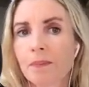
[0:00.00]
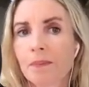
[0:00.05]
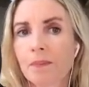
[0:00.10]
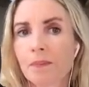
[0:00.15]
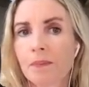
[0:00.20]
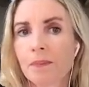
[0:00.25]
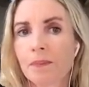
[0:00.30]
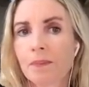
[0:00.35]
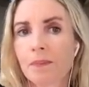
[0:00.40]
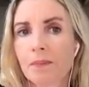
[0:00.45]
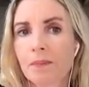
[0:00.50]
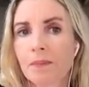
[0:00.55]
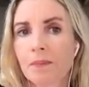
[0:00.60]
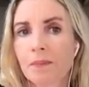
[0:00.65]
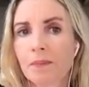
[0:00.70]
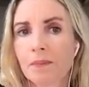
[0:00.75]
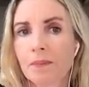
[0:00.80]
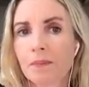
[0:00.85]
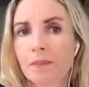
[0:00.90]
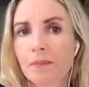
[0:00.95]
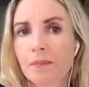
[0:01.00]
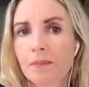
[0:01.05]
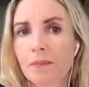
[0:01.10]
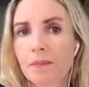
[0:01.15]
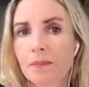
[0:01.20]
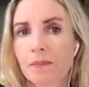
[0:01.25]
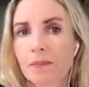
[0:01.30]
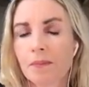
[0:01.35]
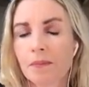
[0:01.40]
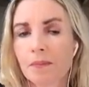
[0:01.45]

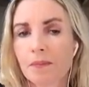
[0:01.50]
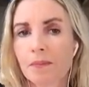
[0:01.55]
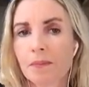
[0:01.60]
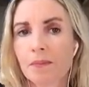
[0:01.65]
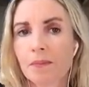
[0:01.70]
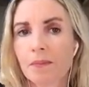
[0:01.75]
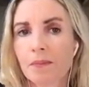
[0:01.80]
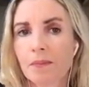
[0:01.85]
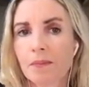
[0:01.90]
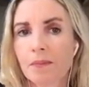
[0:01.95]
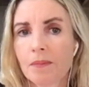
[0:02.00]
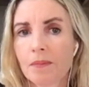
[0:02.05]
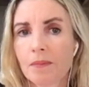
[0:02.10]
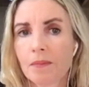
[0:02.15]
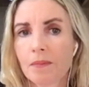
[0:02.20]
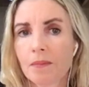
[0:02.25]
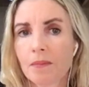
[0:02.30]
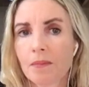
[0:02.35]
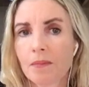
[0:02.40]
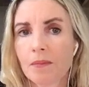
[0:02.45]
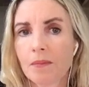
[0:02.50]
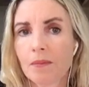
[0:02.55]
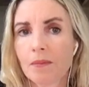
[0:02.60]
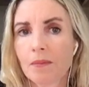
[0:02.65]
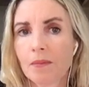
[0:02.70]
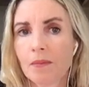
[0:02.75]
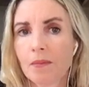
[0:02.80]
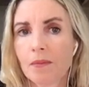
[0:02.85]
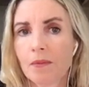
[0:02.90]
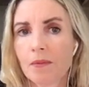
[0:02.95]

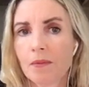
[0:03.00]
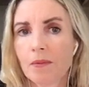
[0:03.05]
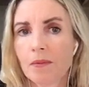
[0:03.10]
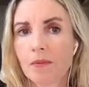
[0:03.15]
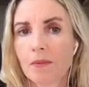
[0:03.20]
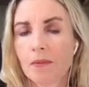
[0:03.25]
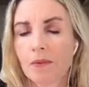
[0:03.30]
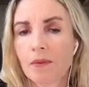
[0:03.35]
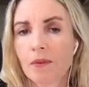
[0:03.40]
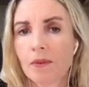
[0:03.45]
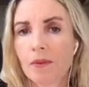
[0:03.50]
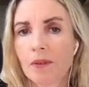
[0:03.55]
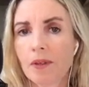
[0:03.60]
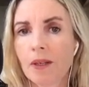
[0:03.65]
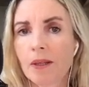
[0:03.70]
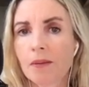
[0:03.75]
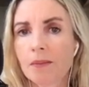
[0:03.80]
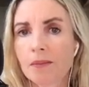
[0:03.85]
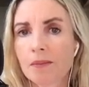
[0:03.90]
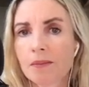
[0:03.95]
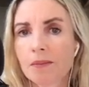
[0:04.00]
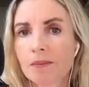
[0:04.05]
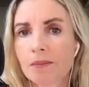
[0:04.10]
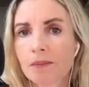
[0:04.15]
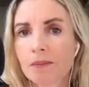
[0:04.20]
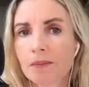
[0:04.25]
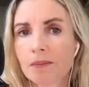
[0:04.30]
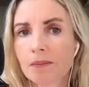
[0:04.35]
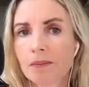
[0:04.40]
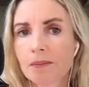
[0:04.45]

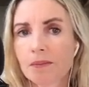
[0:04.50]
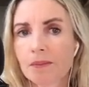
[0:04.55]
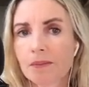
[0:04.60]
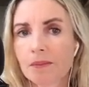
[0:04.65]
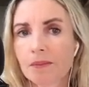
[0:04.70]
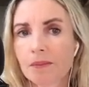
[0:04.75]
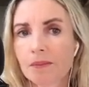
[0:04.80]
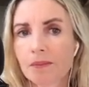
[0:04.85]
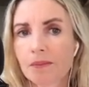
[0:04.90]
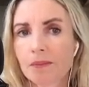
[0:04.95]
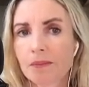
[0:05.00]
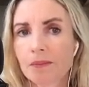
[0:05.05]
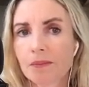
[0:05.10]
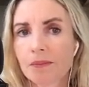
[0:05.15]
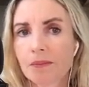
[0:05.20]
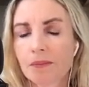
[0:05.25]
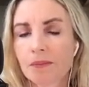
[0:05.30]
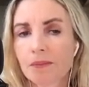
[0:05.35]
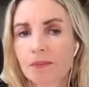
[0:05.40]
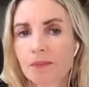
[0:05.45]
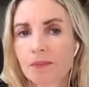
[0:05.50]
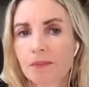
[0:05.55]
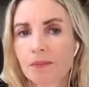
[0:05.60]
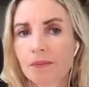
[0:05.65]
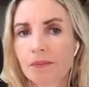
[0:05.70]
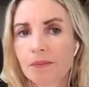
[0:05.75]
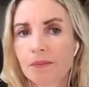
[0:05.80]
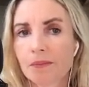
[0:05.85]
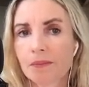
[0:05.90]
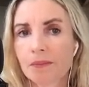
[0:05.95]

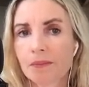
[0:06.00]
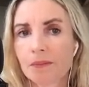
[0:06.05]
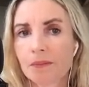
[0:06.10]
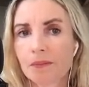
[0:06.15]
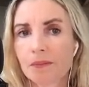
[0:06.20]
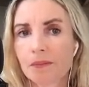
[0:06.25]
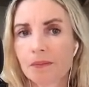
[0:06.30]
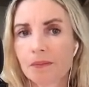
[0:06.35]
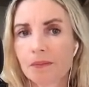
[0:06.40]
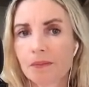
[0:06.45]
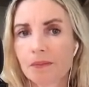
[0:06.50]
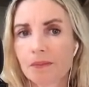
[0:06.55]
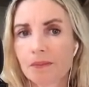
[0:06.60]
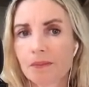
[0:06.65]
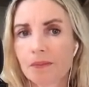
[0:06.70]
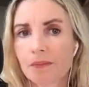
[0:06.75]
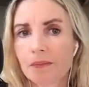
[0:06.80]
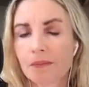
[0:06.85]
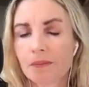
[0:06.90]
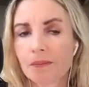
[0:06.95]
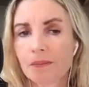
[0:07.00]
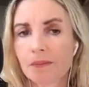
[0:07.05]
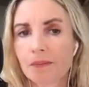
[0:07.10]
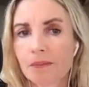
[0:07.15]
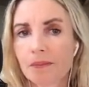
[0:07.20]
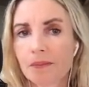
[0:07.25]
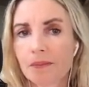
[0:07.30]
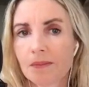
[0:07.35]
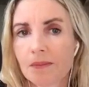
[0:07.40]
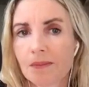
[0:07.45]

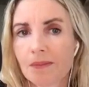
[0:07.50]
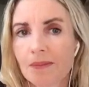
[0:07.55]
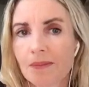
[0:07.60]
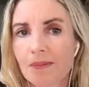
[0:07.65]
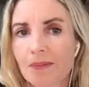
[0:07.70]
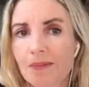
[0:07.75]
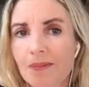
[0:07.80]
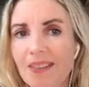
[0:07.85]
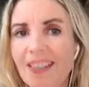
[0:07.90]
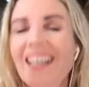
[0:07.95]
[no speech]